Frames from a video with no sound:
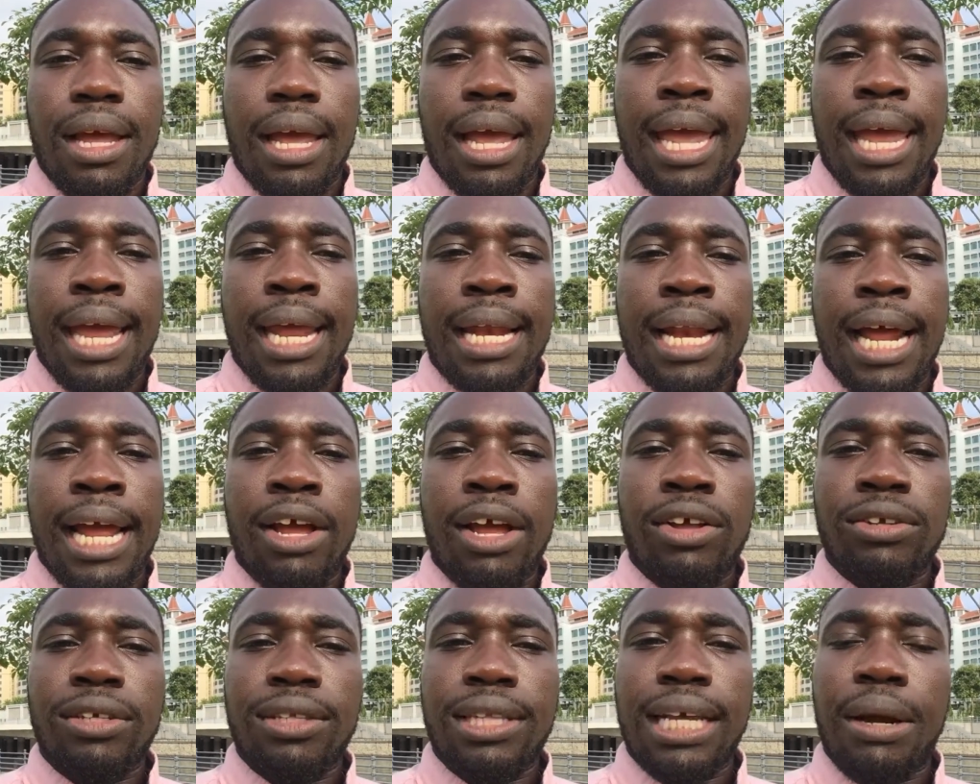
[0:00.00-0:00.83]
And
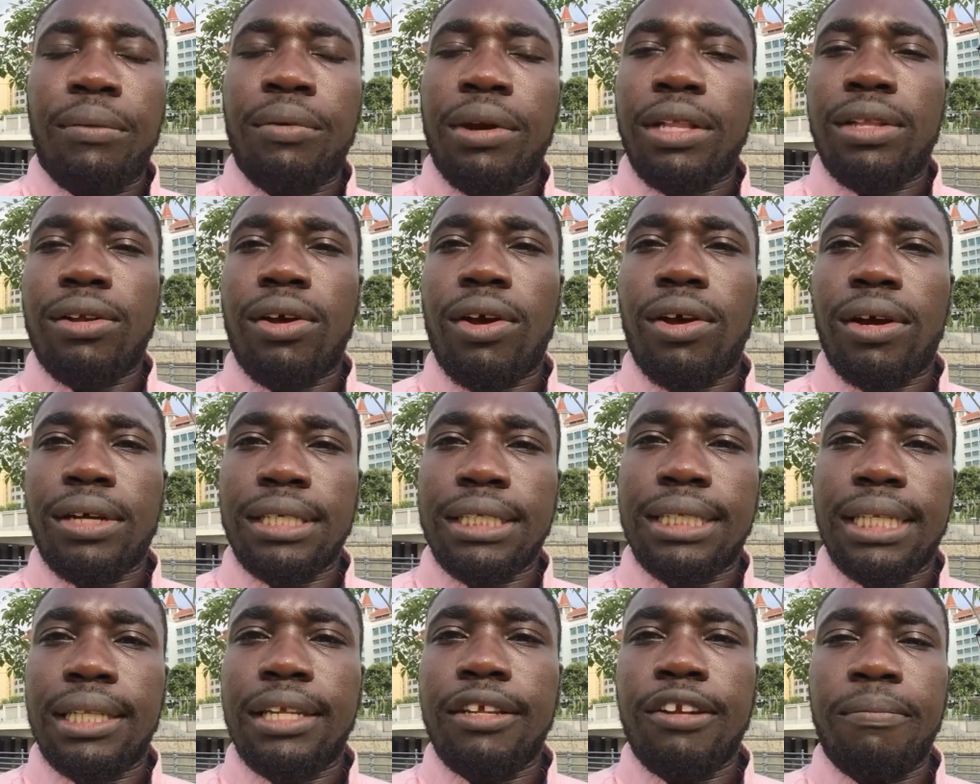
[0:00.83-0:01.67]
I also think I want to talk
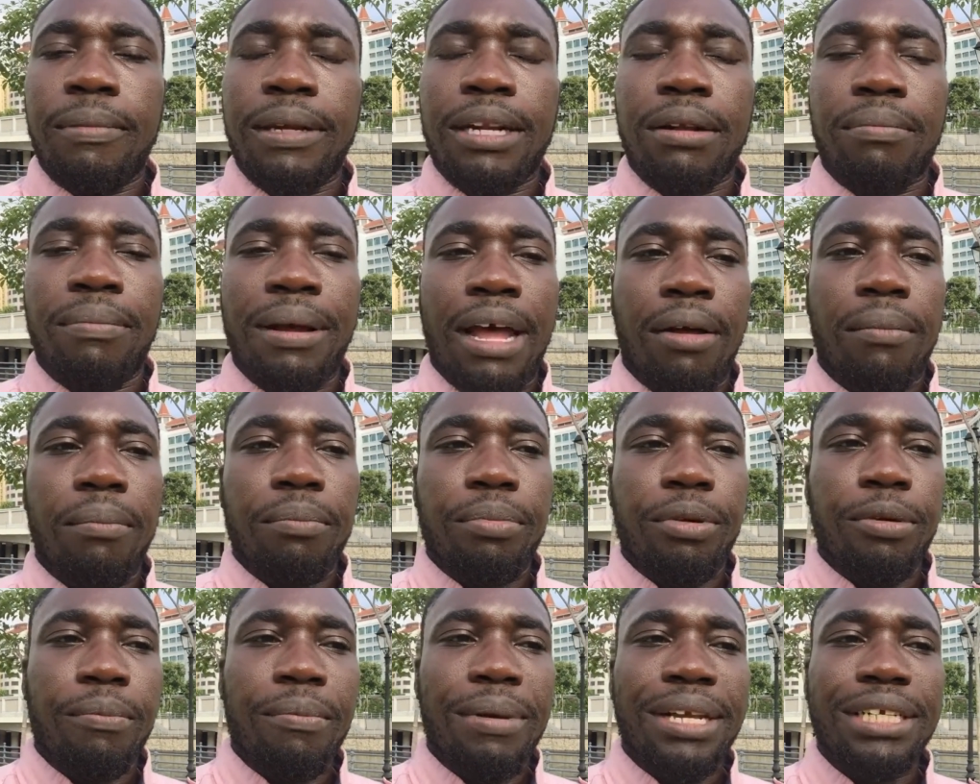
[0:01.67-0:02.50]
just a little bit
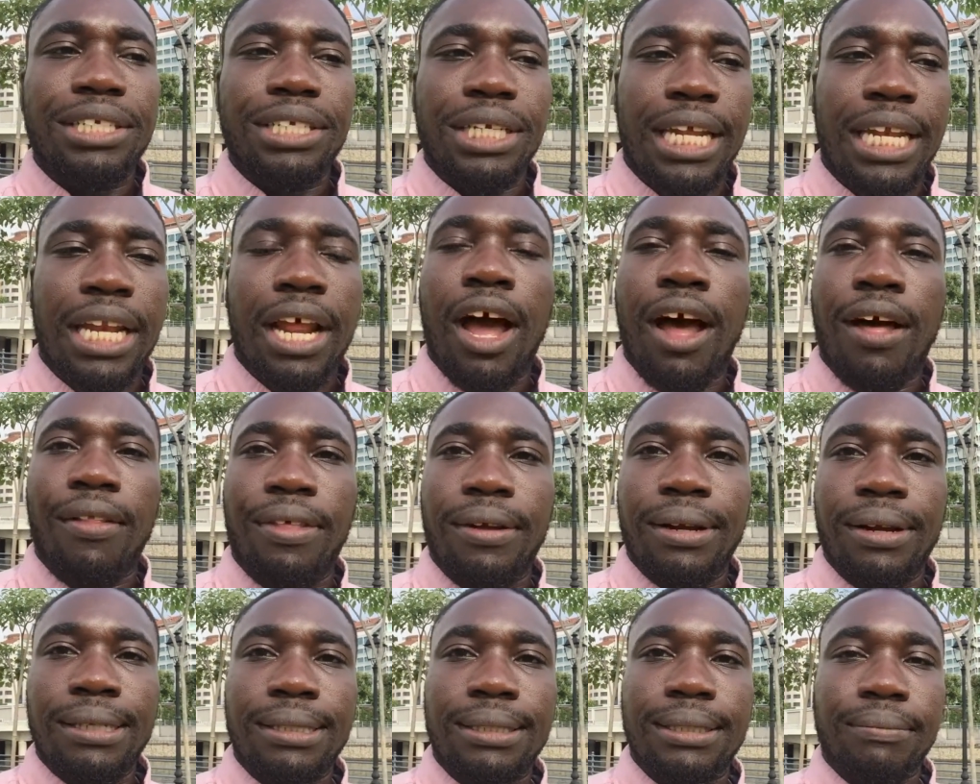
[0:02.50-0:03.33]
about permission in
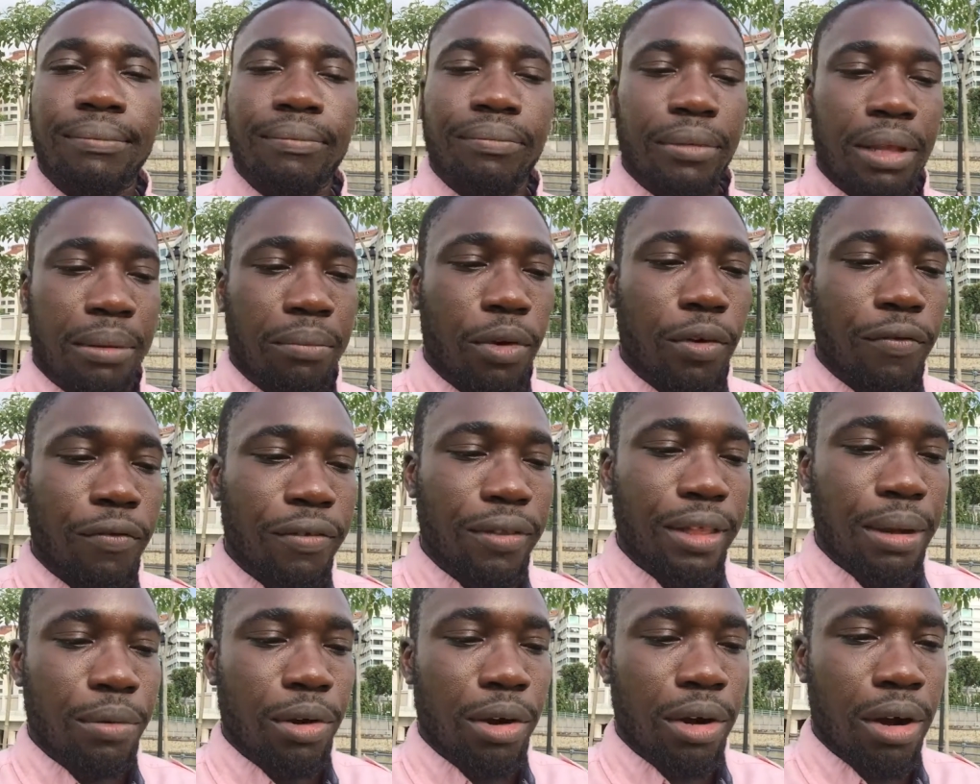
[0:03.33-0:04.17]
others. And both
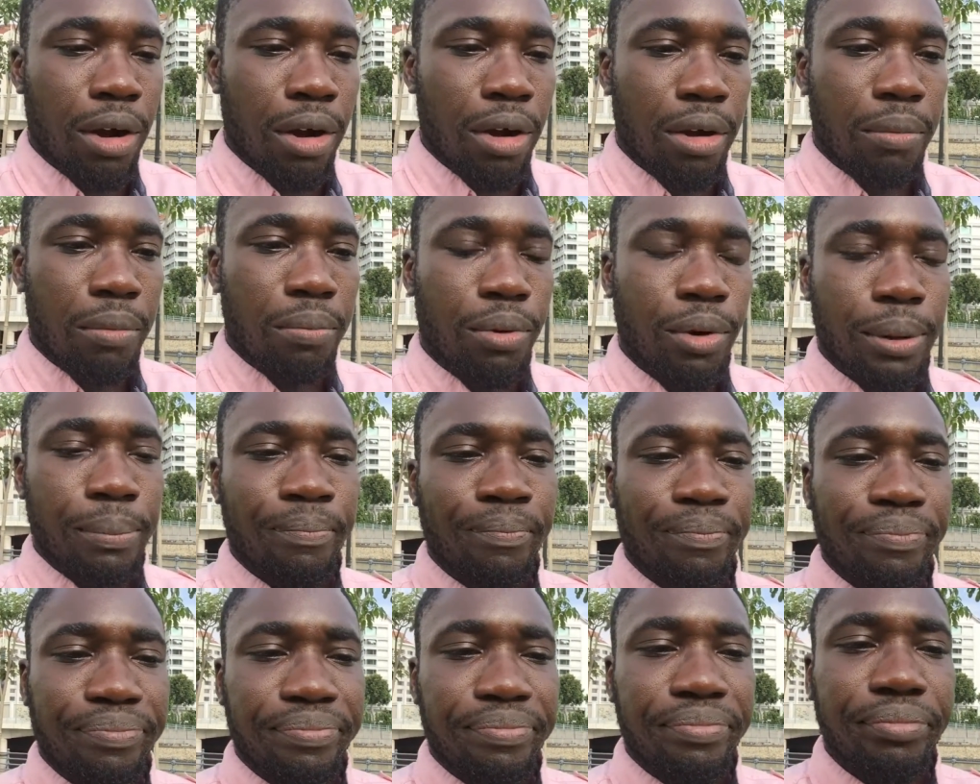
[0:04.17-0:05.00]
of them are
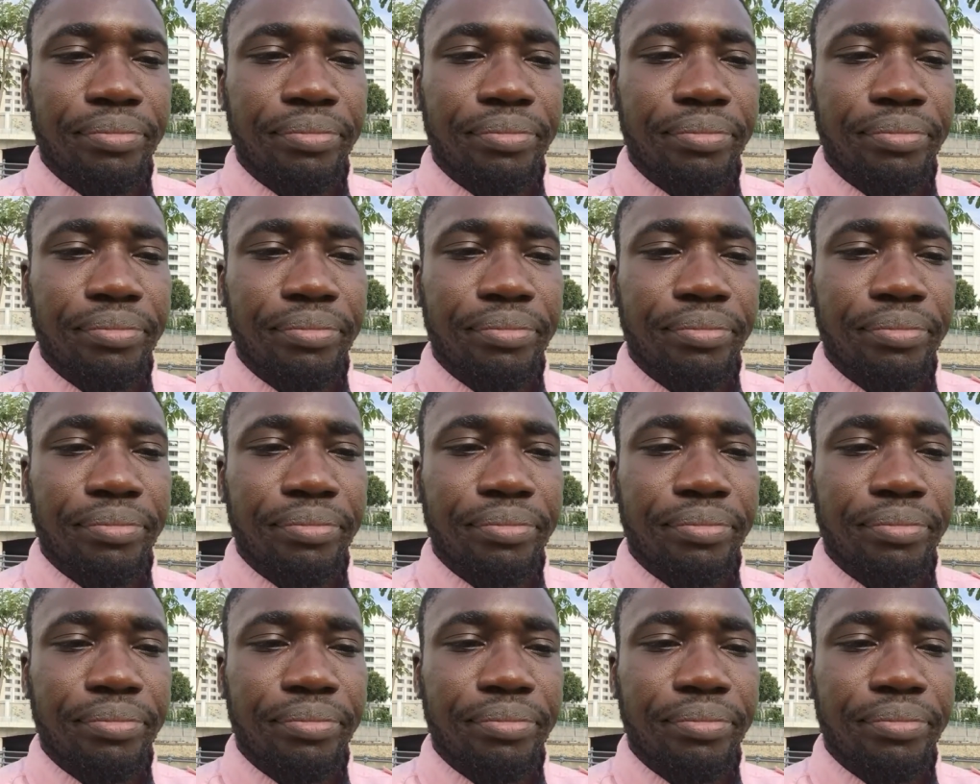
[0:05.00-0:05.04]
important.